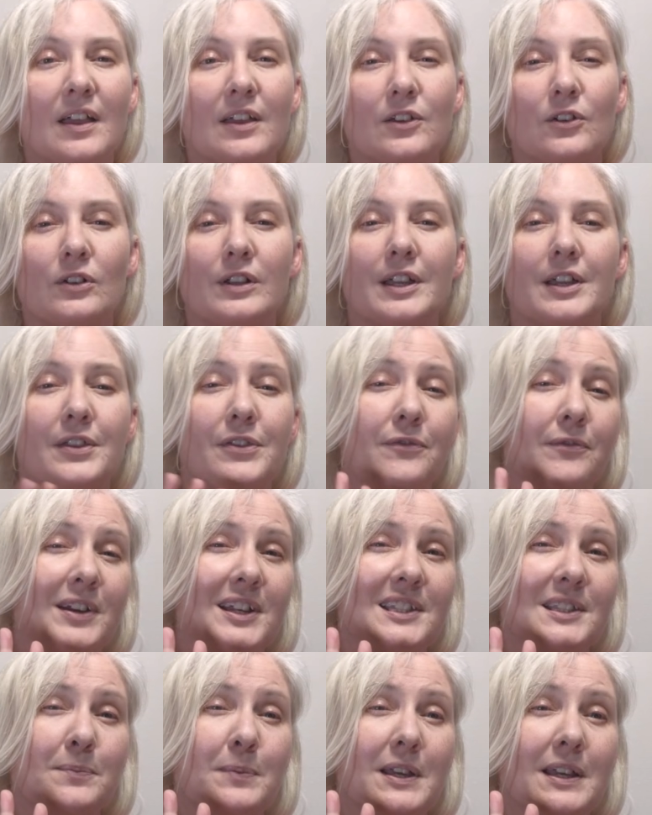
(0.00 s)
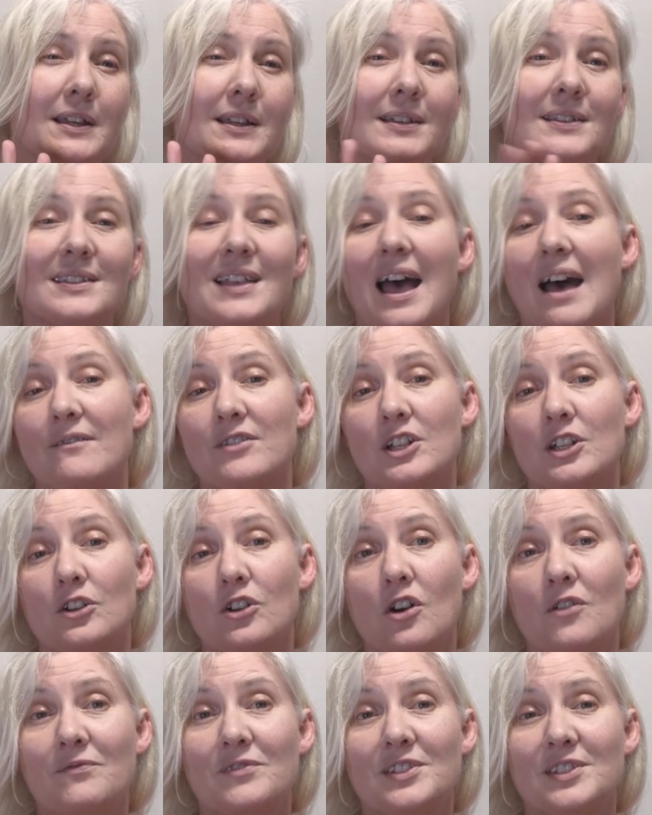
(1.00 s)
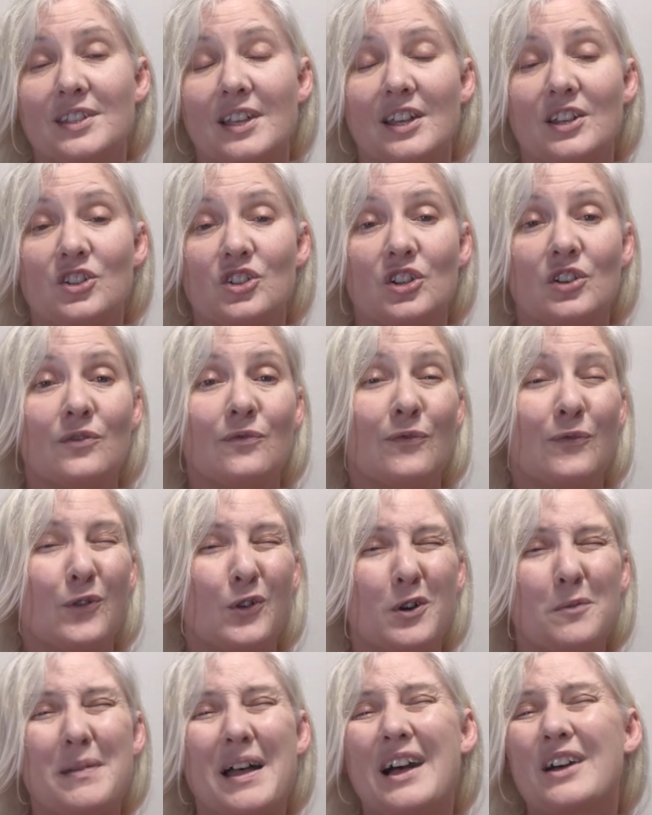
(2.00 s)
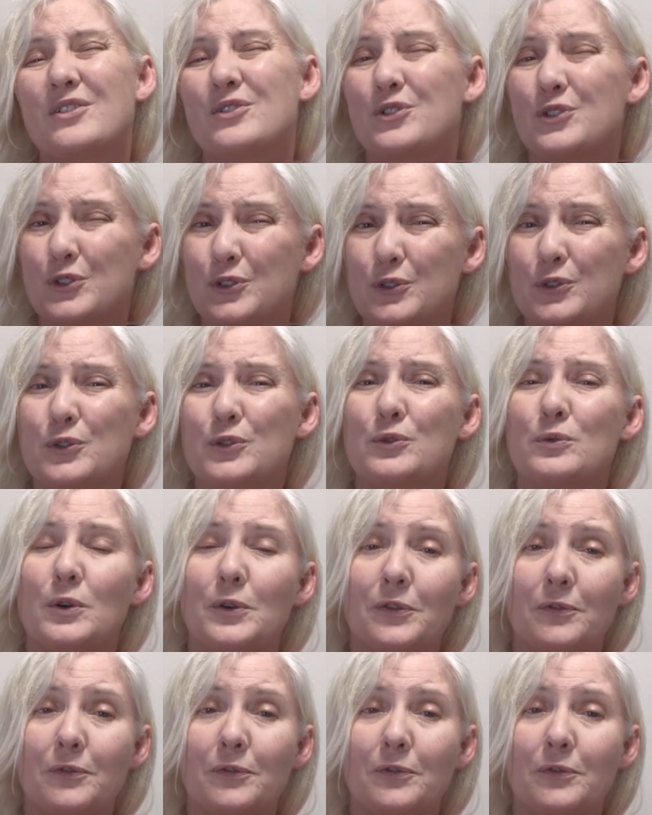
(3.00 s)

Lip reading: You'll hear 3 speakers having a conversation for about 2 or